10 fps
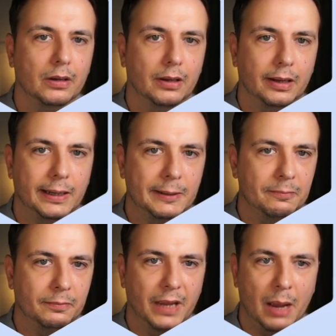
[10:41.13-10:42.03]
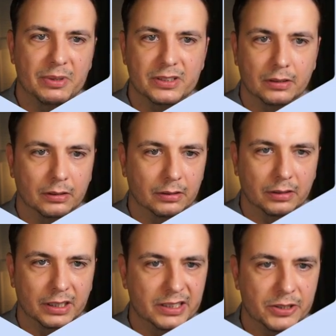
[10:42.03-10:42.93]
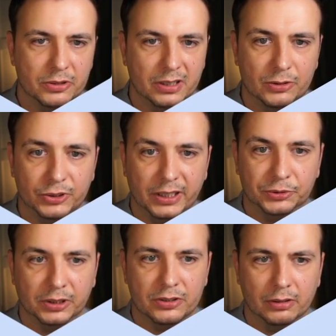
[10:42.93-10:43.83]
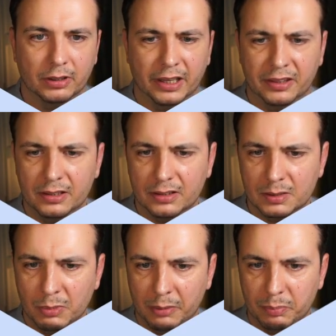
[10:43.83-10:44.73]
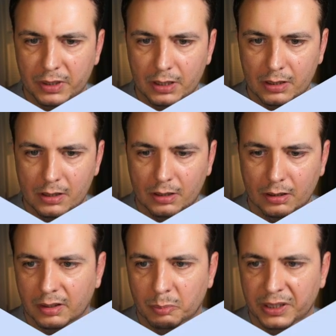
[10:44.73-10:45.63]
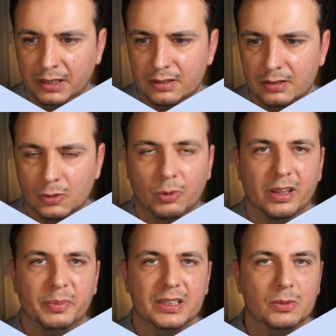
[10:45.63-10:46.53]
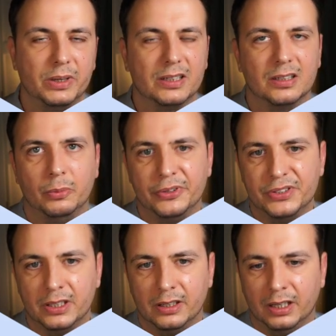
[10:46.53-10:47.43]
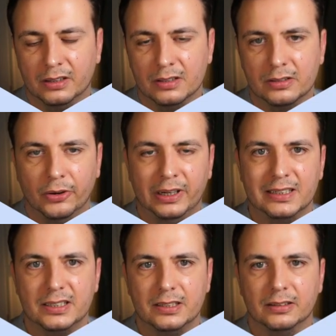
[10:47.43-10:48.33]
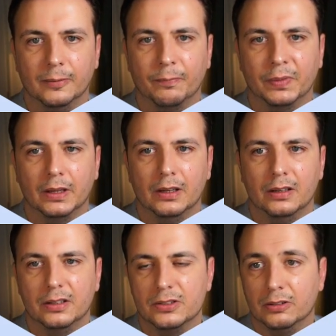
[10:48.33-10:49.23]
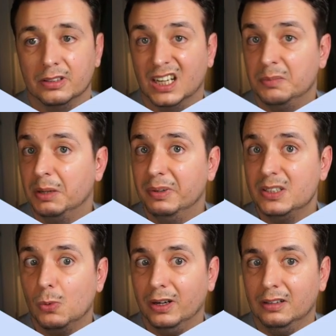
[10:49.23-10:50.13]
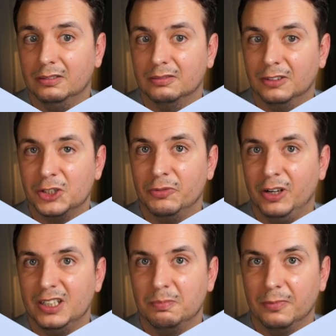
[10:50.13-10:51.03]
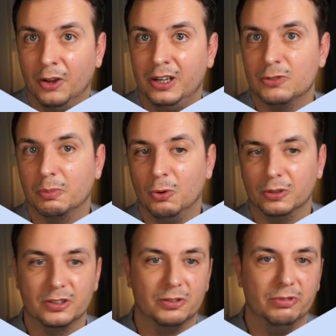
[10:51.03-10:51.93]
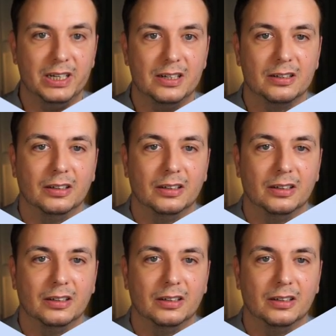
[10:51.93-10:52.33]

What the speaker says: Amazon, etc., etc., etc. So I think this might be the biggest, or one of the biggest weeks that we'll see in this earnings season. So it's going to be a busy one, lots of earnings reports to read,